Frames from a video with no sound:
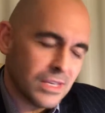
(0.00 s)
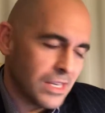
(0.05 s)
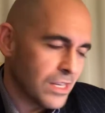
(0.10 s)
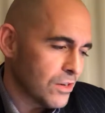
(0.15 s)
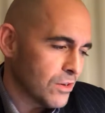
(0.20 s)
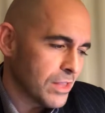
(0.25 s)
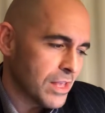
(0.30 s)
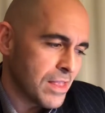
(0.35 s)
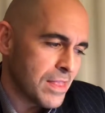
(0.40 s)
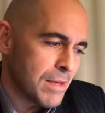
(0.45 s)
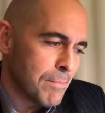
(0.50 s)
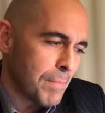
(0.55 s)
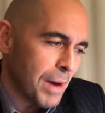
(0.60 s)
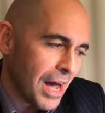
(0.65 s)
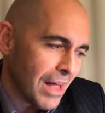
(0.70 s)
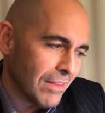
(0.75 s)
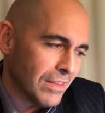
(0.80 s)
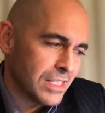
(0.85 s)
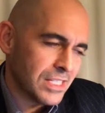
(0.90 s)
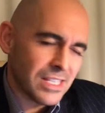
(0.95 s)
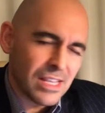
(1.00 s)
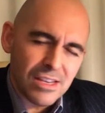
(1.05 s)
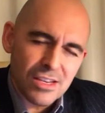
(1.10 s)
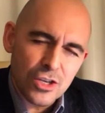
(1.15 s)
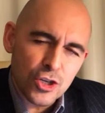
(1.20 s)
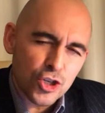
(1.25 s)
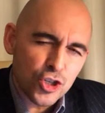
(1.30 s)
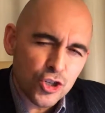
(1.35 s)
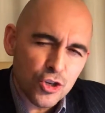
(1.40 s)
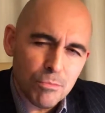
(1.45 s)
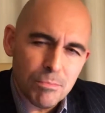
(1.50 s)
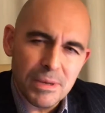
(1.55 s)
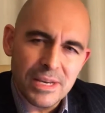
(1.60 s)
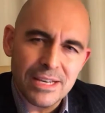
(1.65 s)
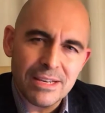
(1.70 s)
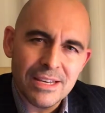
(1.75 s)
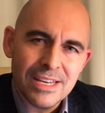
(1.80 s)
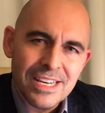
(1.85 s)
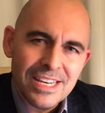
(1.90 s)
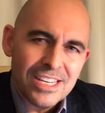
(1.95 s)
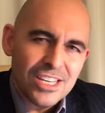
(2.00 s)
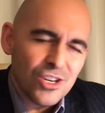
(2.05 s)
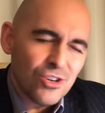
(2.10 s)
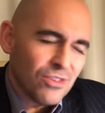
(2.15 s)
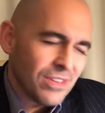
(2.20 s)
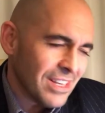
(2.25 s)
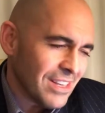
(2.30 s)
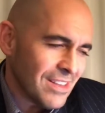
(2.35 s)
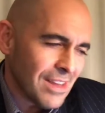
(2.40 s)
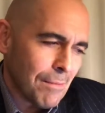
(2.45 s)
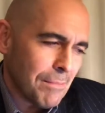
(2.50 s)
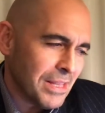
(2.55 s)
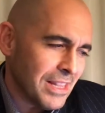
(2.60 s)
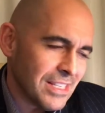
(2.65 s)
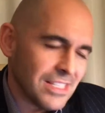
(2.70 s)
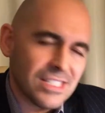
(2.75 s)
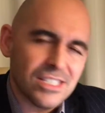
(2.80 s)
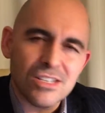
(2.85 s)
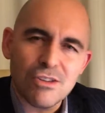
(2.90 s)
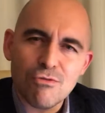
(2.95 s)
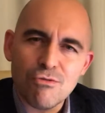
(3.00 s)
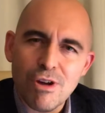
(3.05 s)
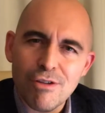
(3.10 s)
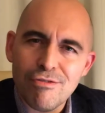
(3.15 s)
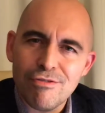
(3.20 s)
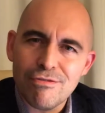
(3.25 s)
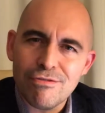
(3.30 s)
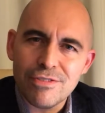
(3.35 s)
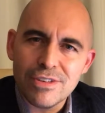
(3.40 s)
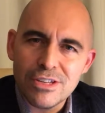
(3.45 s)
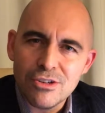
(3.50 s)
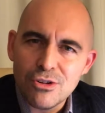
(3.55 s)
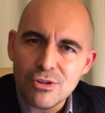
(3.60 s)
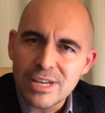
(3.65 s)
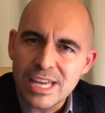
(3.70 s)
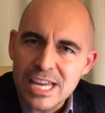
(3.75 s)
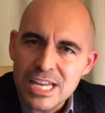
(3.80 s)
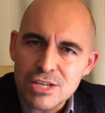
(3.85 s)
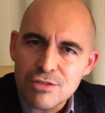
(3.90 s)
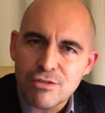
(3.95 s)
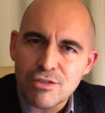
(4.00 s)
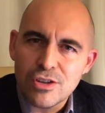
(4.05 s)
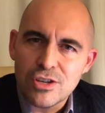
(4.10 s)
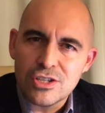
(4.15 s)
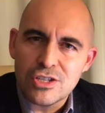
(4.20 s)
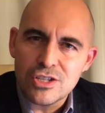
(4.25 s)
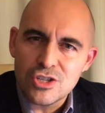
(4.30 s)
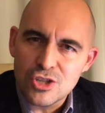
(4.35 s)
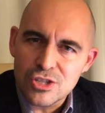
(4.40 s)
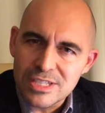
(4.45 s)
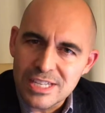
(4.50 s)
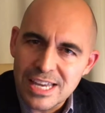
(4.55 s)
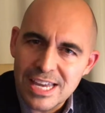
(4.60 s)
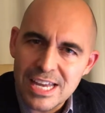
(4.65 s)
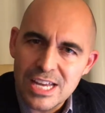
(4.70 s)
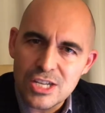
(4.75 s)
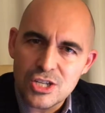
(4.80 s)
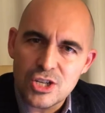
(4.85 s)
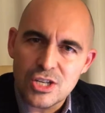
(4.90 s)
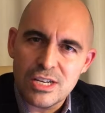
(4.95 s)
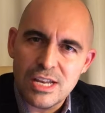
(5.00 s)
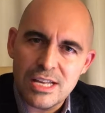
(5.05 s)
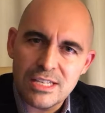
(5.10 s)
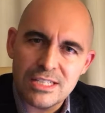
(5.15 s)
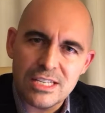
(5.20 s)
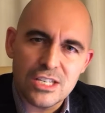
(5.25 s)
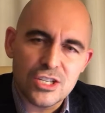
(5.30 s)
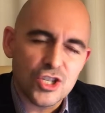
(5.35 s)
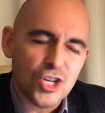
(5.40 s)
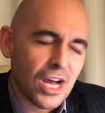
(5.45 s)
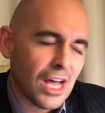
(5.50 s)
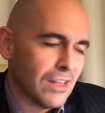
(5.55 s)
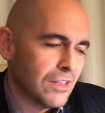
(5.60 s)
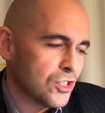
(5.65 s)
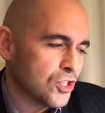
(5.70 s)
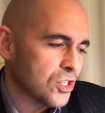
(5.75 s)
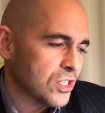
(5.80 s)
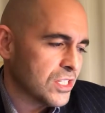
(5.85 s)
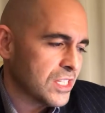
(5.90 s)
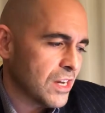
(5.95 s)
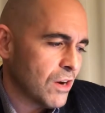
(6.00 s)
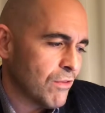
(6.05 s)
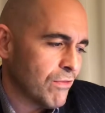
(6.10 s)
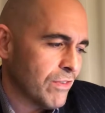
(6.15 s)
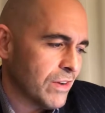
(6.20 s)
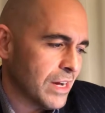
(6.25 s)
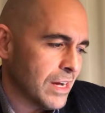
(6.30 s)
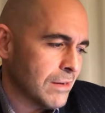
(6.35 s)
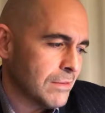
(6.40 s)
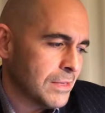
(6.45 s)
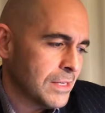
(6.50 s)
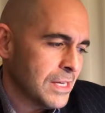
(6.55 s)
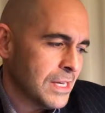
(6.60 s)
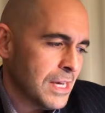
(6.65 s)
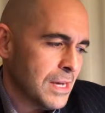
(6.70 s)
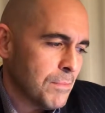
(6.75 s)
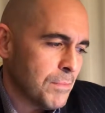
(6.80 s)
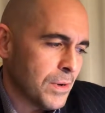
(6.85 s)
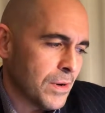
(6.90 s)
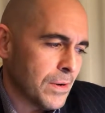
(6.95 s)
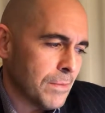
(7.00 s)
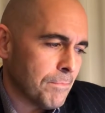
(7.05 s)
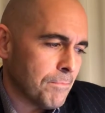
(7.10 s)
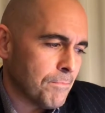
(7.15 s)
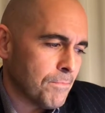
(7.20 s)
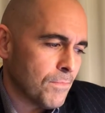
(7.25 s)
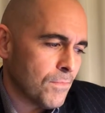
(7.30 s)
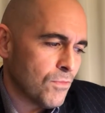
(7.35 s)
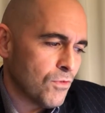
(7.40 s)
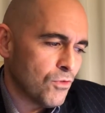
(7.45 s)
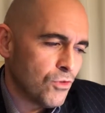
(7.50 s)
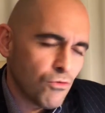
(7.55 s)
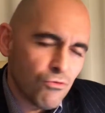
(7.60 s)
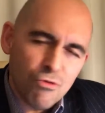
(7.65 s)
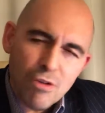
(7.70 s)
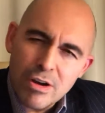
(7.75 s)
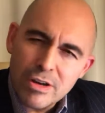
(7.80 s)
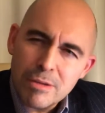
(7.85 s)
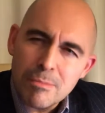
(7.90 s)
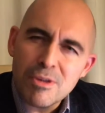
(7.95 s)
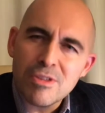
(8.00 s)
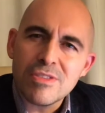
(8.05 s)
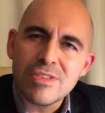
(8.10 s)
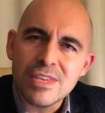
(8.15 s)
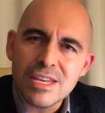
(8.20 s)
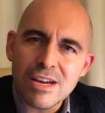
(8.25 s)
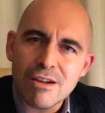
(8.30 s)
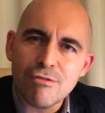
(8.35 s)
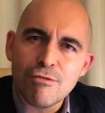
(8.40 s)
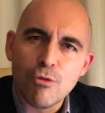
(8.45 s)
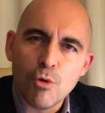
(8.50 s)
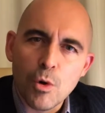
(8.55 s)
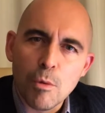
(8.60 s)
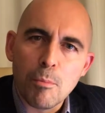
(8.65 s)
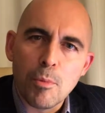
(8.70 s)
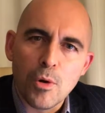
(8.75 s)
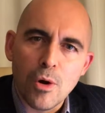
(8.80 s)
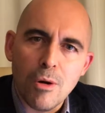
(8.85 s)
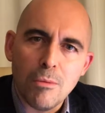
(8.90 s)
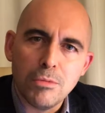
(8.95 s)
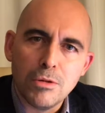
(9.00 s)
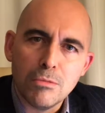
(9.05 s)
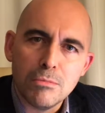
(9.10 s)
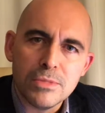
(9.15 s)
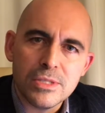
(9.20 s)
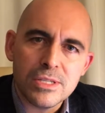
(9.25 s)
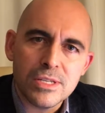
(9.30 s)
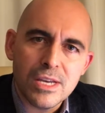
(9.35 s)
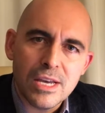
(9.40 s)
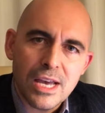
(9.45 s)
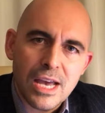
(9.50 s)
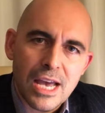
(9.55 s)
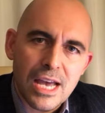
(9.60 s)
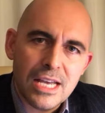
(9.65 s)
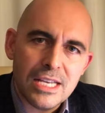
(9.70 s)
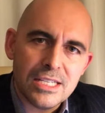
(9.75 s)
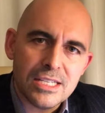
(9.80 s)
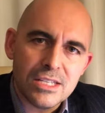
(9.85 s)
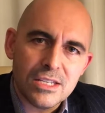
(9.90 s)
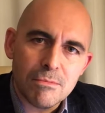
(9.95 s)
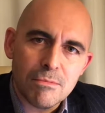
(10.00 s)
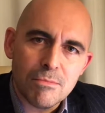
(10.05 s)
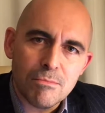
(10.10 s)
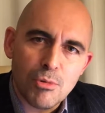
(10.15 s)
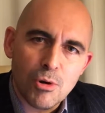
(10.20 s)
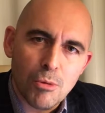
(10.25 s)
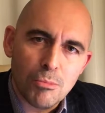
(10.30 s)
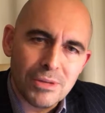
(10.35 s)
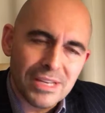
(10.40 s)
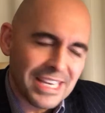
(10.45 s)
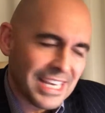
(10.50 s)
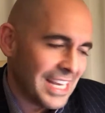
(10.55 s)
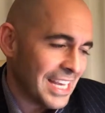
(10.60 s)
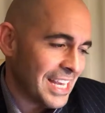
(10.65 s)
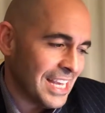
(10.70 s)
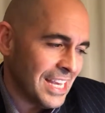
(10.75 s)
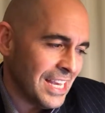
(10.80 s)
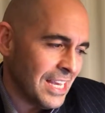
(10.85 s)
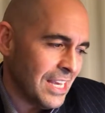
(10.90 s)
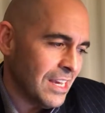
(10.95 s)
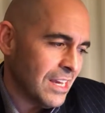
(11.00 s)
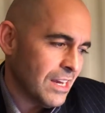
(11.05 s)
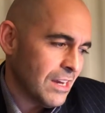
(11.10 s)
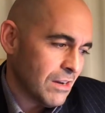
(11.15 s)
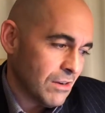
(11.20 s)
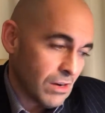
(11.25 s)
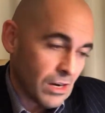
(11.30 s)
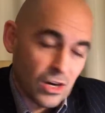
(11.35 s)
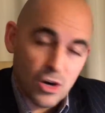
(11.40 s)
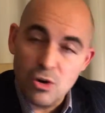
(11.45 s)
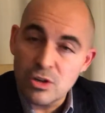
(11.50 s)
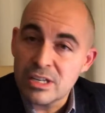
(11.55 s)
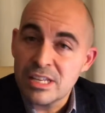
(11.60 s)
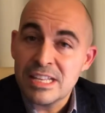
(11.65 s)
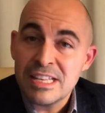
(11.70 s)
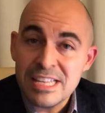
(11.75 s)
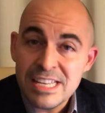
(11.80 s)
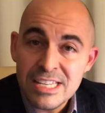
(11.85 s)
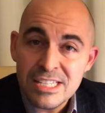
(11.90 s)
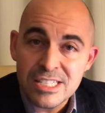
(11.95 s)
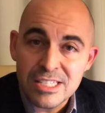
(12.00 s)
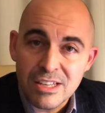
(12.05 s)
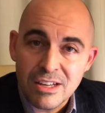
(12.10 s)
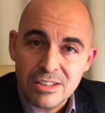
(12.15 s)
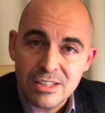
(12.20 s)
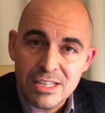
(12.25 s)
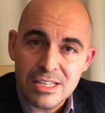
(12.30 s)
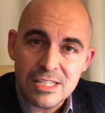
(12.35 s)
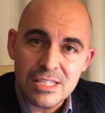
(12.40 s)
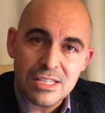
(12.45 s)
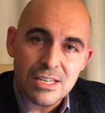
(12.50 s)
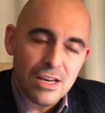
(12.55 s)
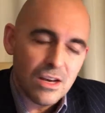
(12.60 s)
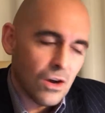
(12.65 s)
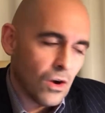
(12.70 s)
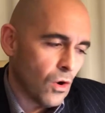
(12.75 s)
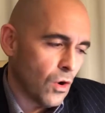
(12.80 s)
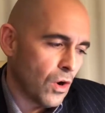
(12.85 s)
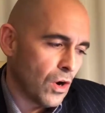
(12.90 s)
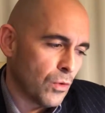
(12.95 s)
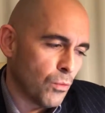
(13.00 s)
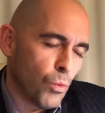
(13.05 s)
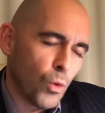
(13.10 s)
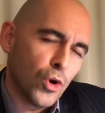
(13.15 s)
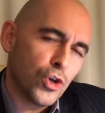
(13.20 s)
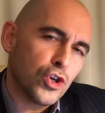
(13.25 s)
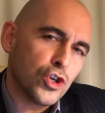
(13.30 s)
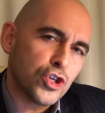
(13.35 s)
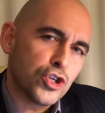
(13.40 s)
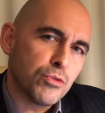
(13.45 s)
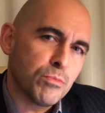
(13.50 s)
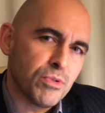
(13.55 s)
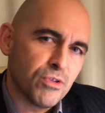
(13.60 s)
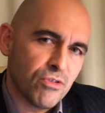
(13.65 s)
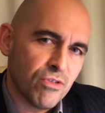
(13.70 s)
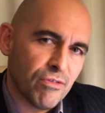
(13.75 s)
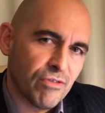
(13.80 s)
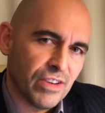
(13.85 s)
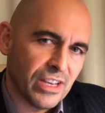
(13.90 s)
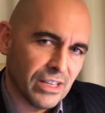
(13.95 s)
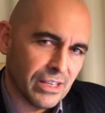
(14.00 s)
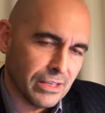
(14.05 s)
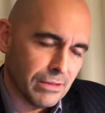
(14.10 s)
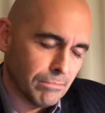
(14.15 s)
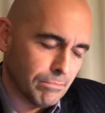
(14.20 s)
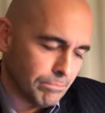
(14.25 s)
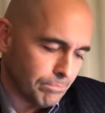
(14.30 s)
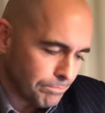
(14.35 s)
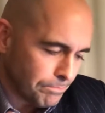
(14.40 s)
the balance that you should be, I mean, this is a rough, gauge for you to just gauge and to challenge yourself at. But round about 3 or 4 problems is probably key, according to these studies, on what you should be revealing.